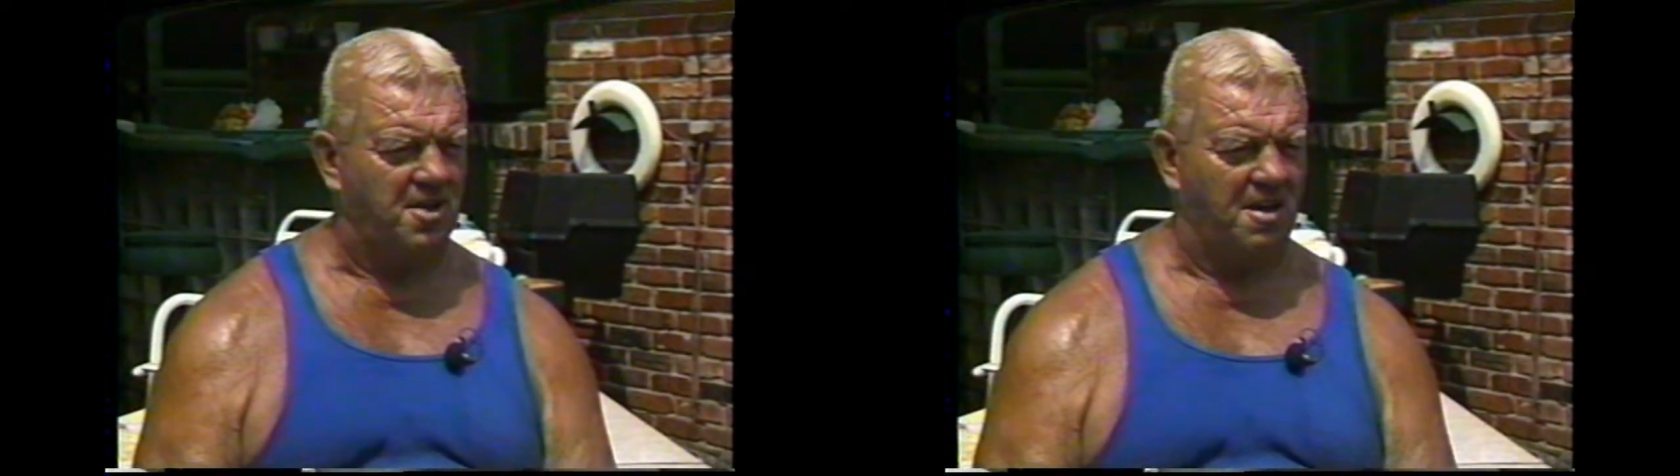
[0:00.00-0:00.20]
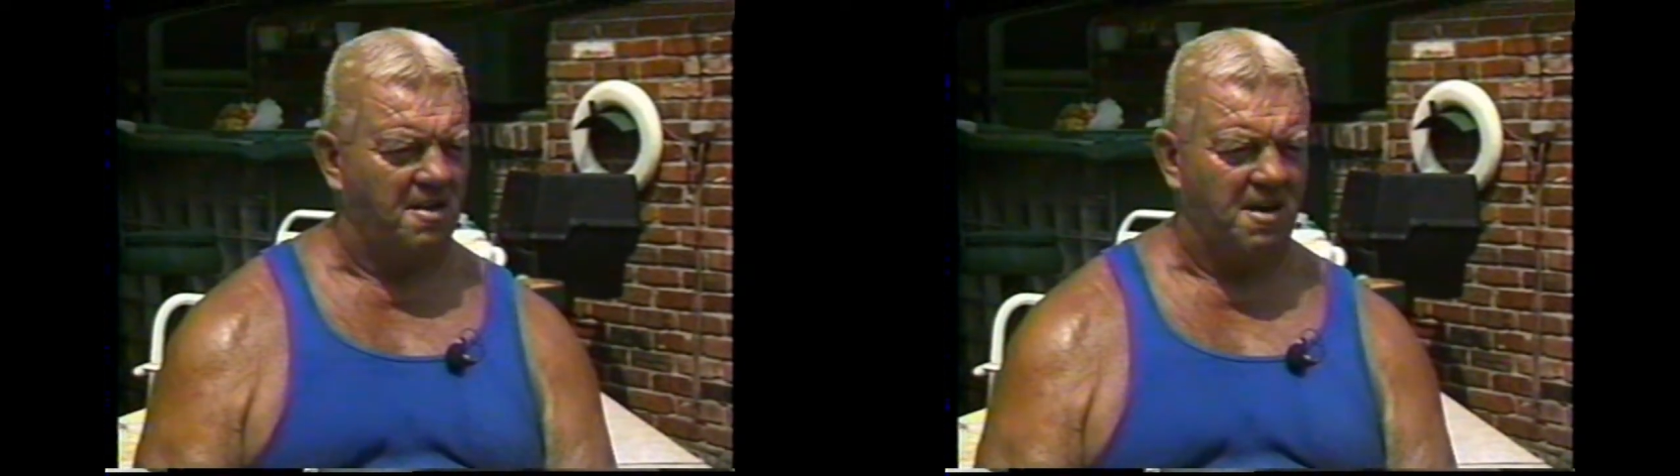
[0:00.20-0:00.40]

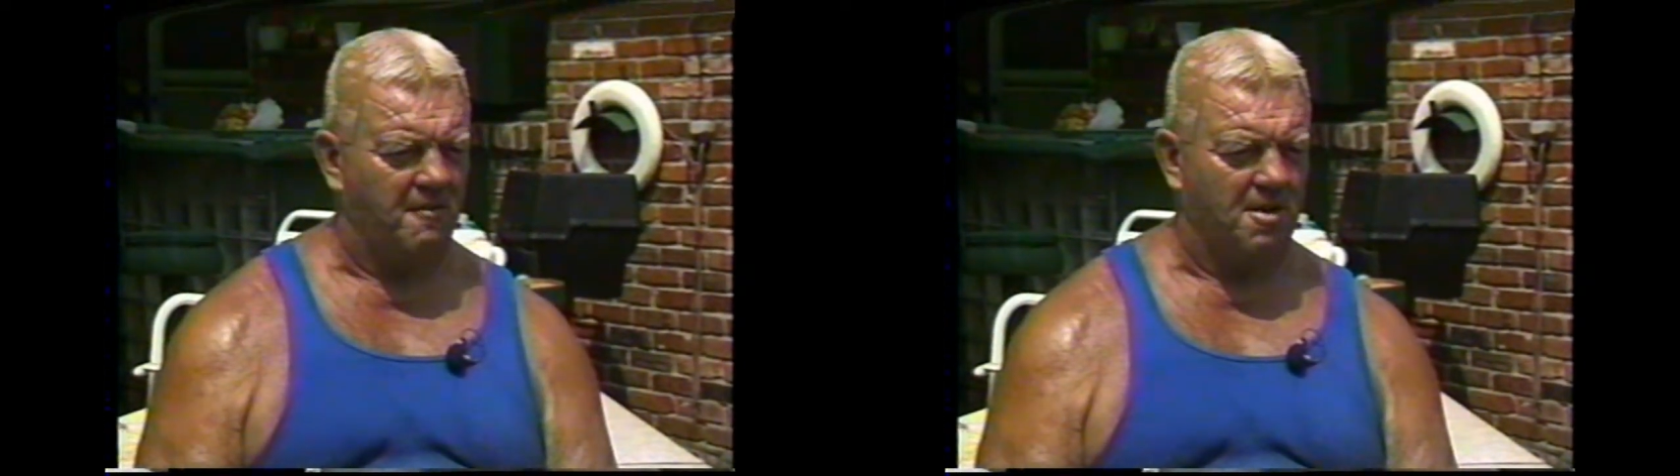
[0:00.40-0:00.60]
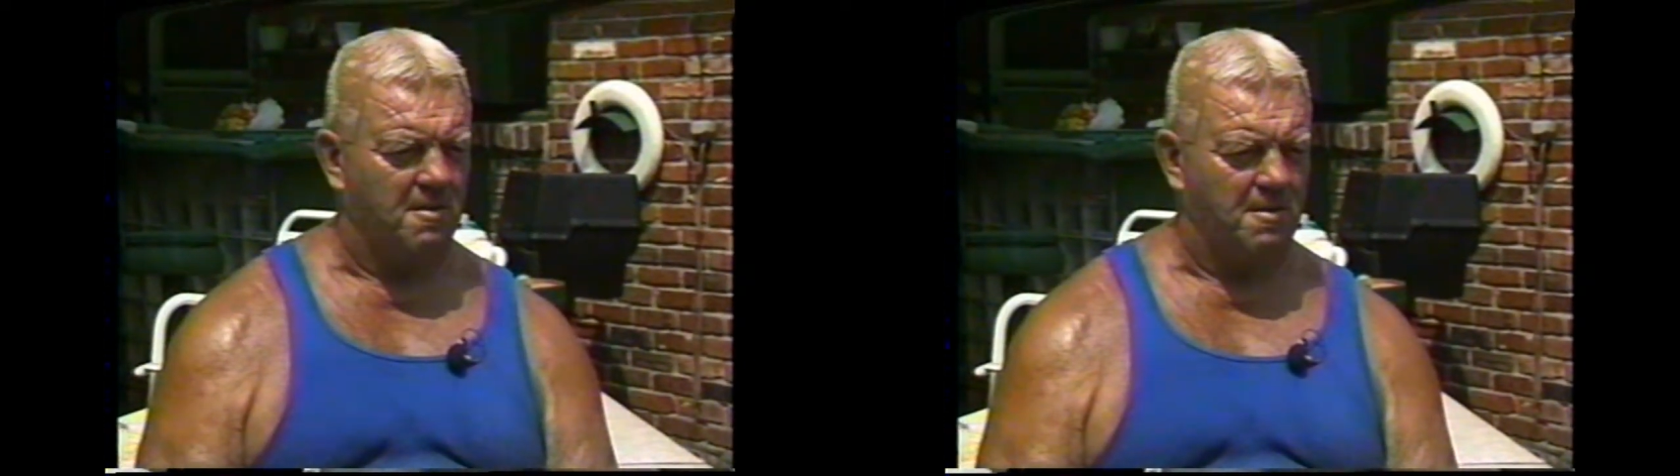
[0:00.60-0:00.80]
He had
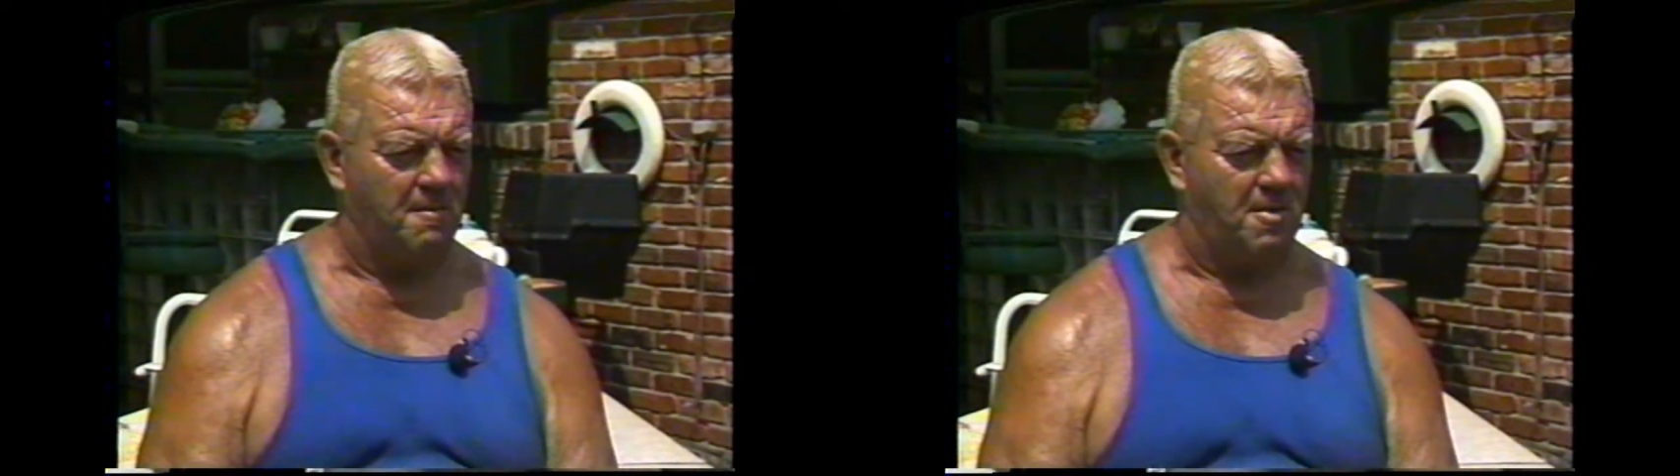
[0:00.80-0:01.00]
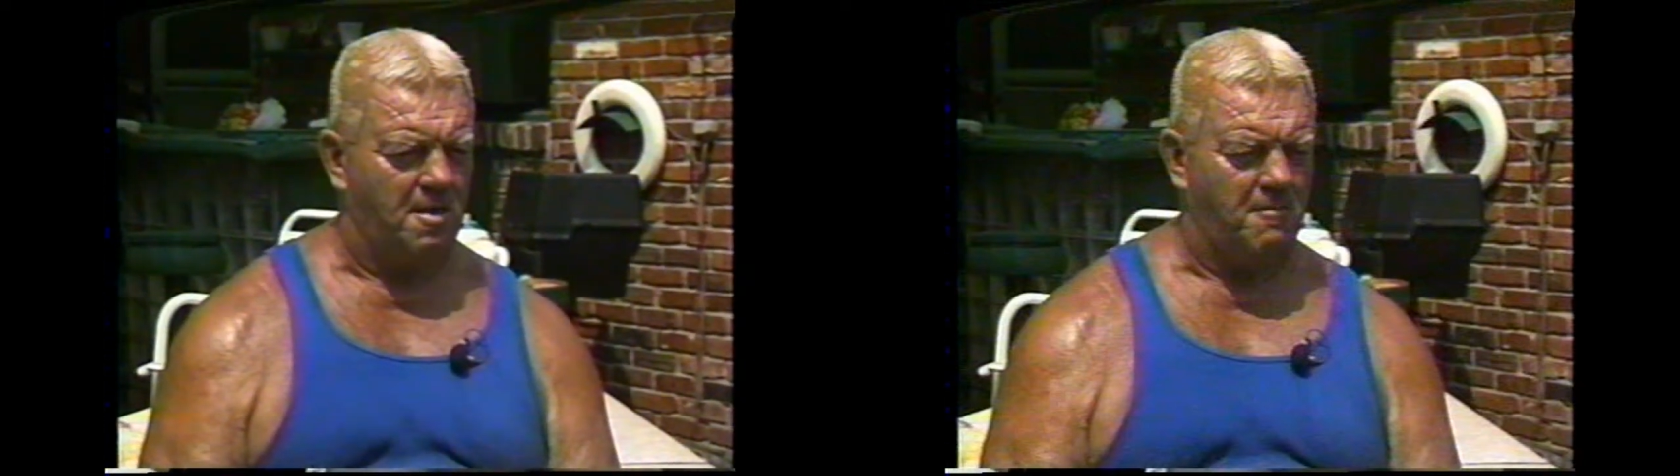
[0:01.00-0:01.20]
never,
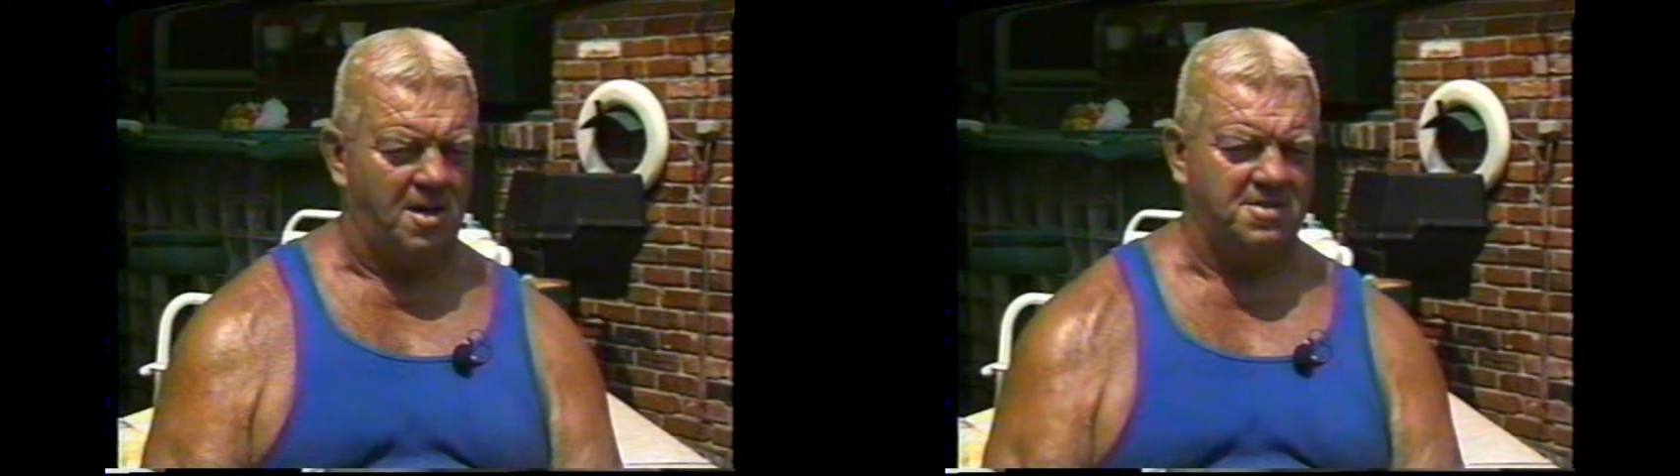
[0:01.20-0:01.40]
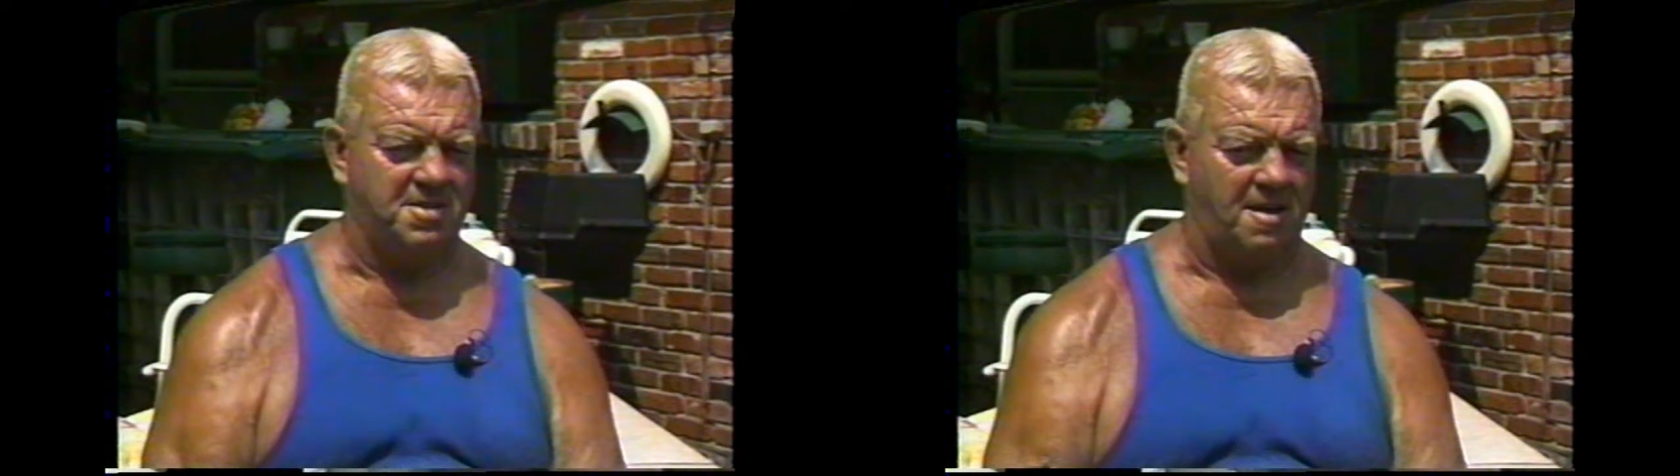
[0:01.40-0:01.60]

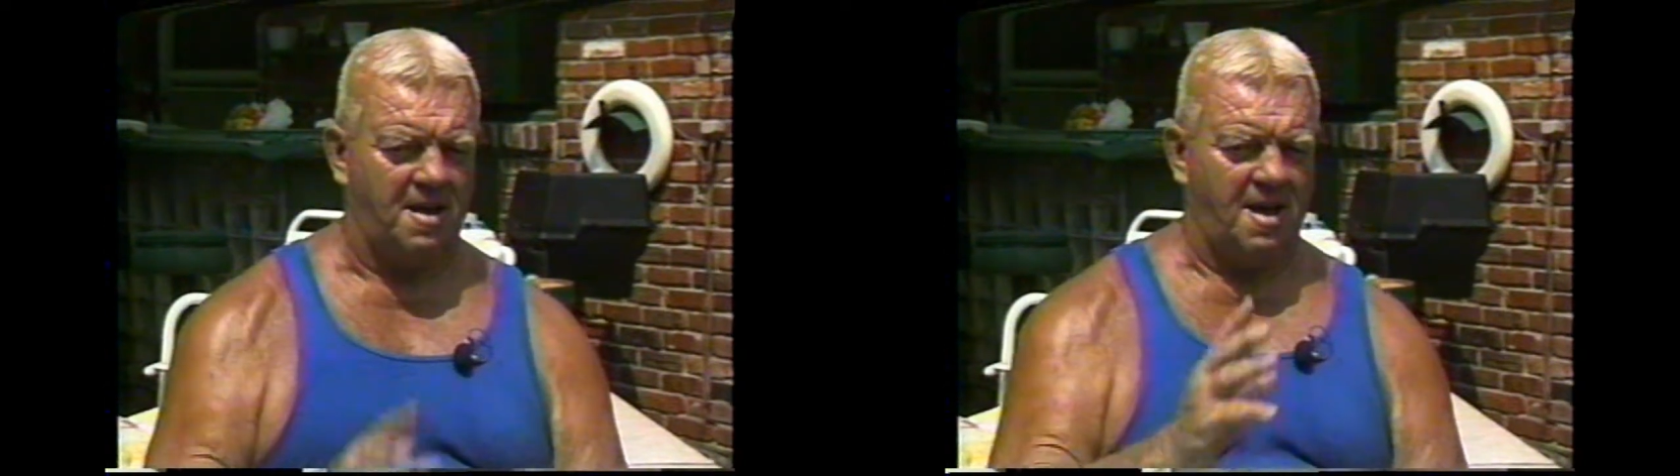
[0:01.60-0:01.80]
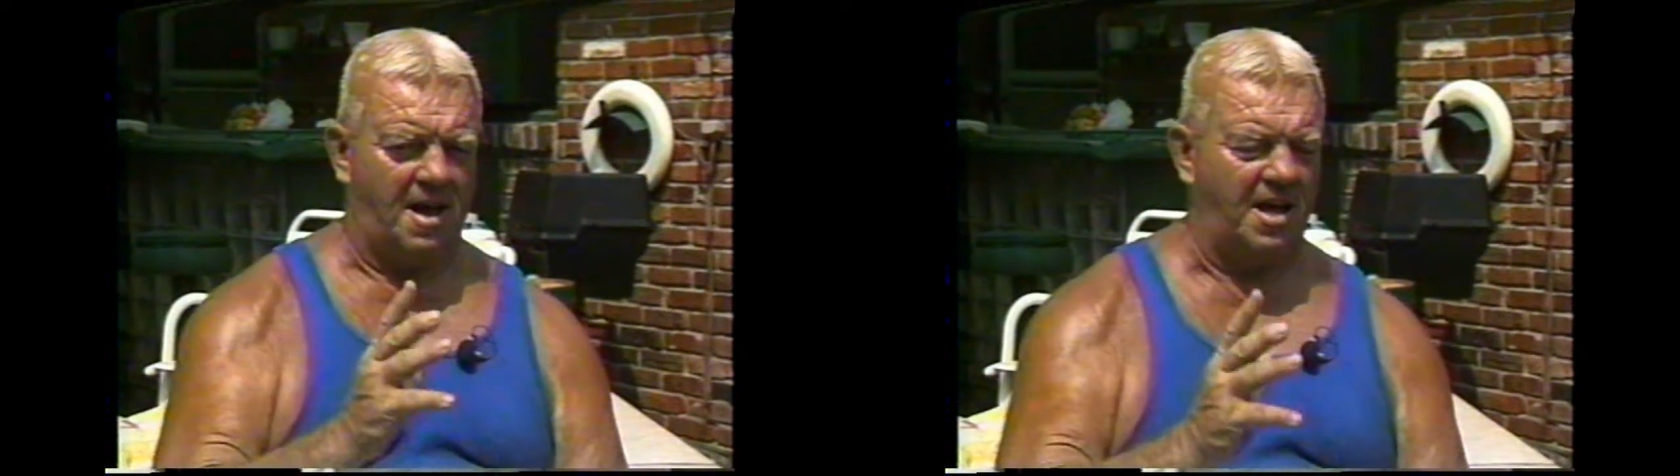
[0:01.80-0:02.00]

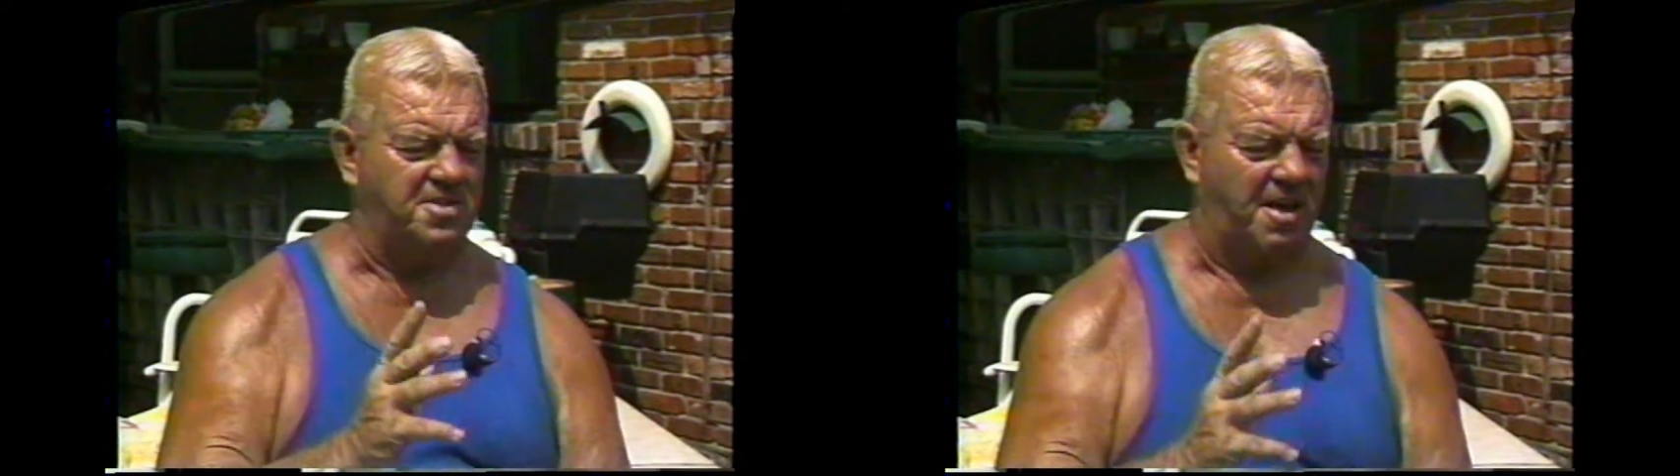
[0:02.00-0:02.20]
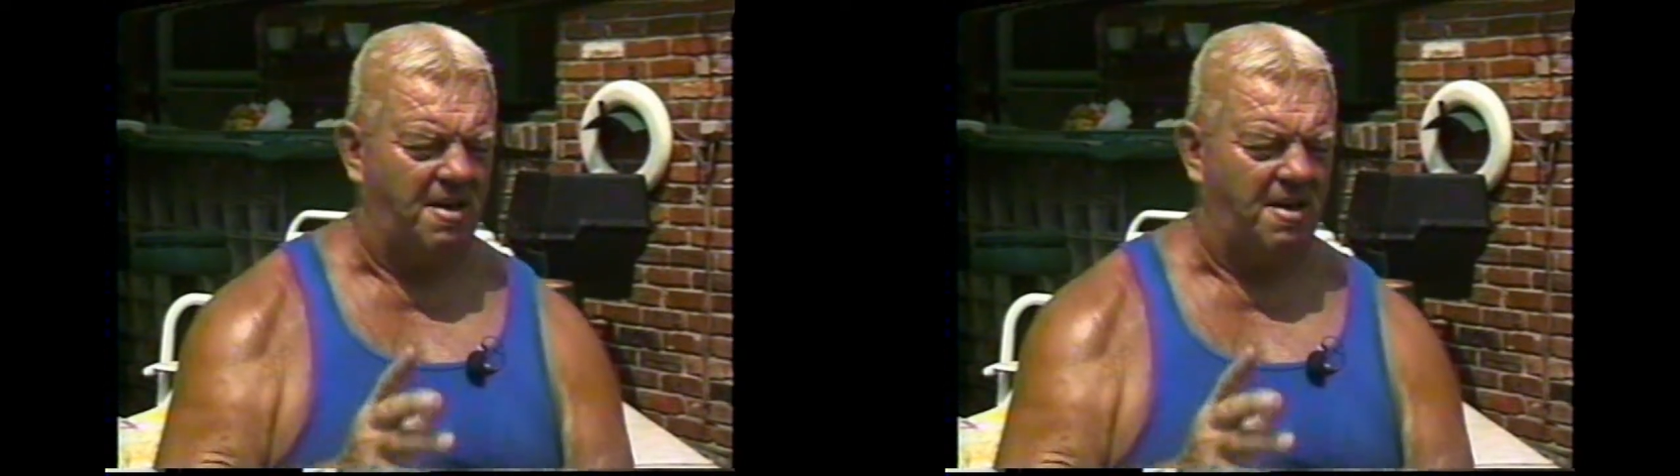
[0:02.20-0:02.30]
I'll say